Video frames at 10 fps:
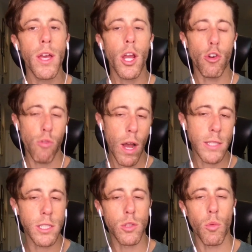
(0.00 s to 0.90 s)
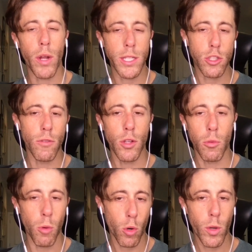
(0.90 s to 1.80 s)
Grans is the one I still have a little
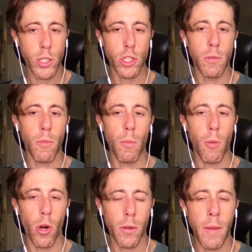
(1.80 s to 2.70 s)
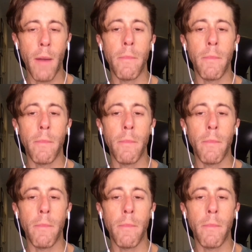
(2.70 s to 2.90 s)
more question mark about,